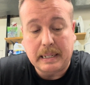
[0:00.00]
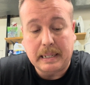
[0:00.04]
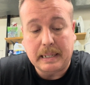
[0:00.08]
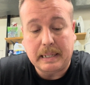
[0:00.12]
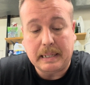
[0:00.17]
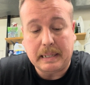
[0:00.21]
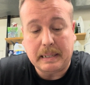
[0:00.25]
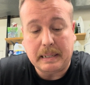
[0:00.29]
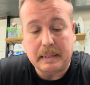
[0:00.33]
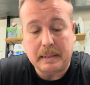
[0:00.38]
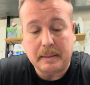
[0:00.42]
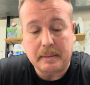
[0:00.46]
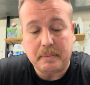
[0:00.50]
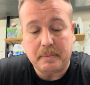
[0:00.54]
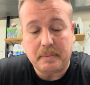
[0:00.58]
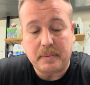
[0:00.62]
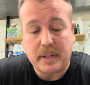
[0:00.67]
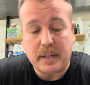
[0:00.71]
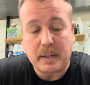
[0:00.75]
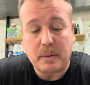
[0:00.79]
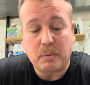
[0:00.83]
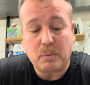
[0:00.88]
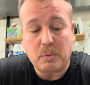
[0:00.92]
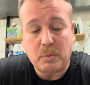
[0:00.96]

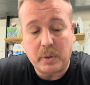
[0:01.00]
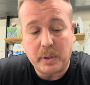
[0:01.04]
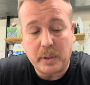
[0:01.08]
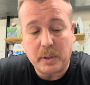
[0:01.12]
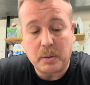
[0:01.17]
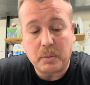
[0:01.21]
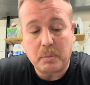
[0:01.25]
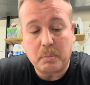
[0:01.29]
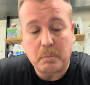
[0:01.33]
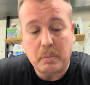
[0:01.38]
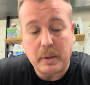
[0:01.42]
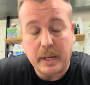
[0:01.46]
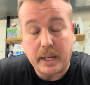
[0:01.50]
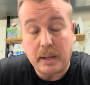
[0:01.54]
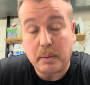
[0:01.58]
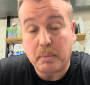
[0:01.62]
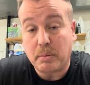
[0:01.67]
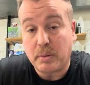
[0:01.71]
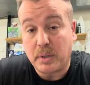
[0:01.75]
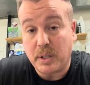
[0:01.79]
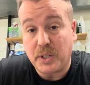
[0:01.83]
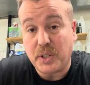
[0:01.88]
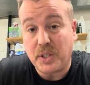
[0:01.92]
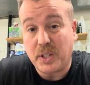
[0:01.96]
A real big
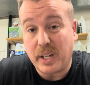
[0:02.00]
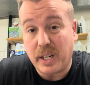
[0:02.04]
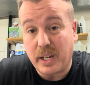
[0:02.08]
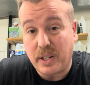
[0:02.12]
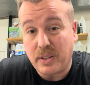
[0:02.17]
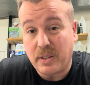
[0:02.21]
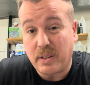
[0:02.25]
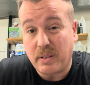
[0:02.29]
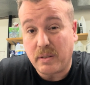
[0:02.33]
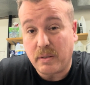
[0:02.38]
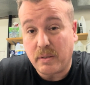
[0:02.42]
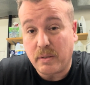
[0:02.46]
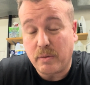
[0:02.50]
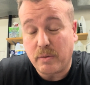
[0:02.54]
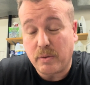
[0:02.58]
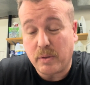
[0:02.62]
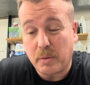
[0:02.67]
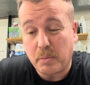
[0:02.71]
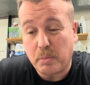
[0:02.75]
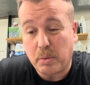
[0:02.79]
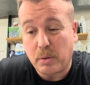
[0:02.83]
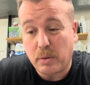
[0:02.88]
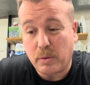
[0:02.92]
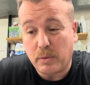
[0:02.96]
appreciation for
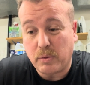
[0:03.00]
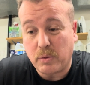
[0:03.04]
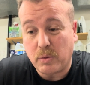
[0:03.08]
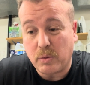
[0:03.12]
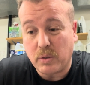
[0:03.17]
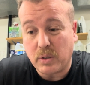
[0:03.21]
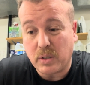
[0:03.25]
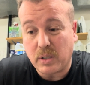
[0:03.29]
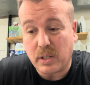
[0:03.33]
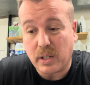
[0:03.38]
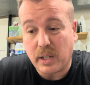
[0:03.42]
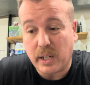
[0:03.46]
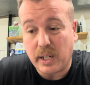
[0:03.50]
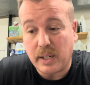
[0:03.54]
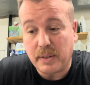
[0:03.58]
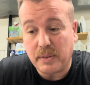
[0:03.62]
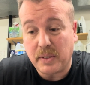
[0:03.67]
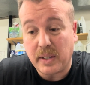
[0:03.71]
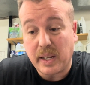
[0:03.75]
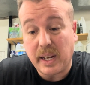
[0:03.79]
pull force knives